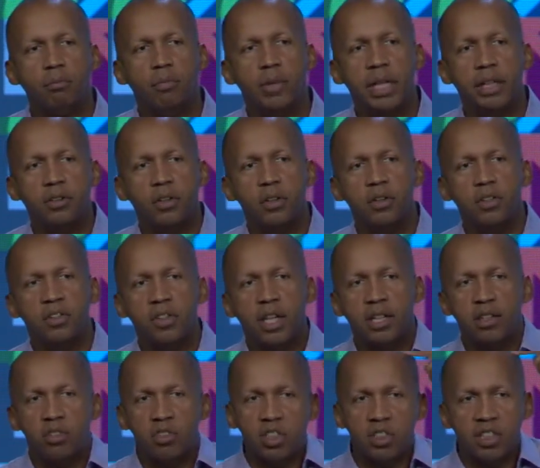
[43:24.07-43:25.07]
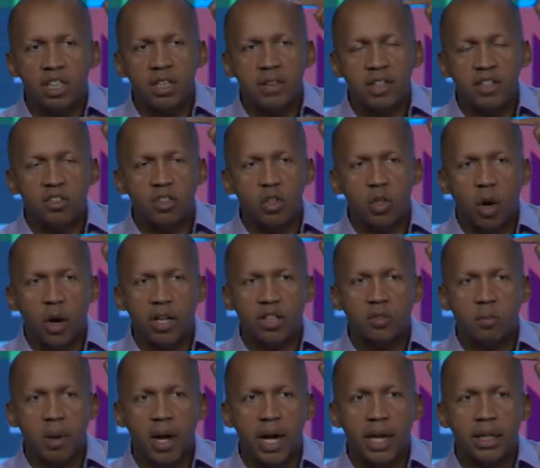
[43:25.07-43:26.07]
He turned his head, "You see this dark
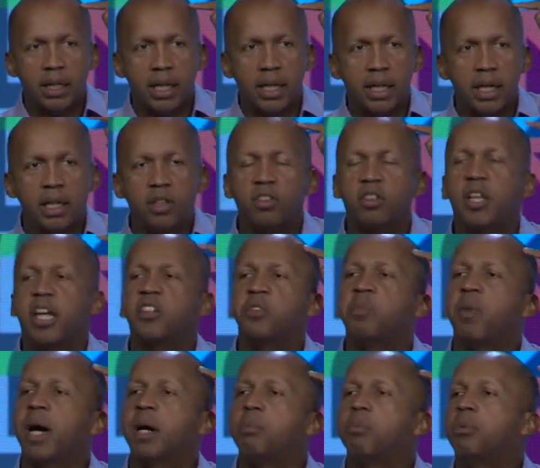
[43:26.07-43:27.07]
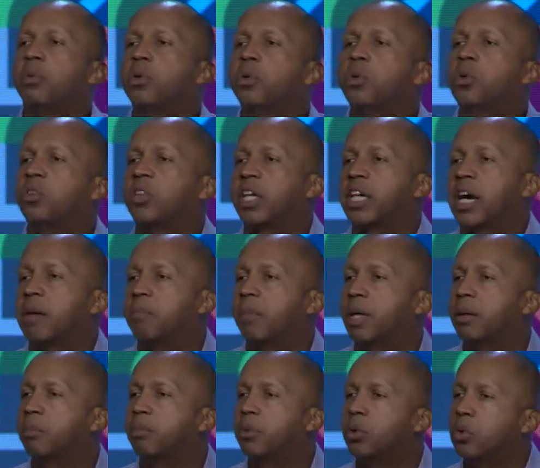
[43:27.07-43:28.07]
spot?" He said, "That's my bruise. I got
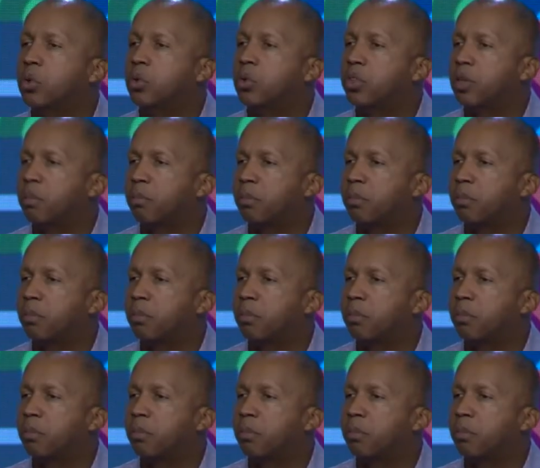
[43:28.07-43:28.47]
my bruise in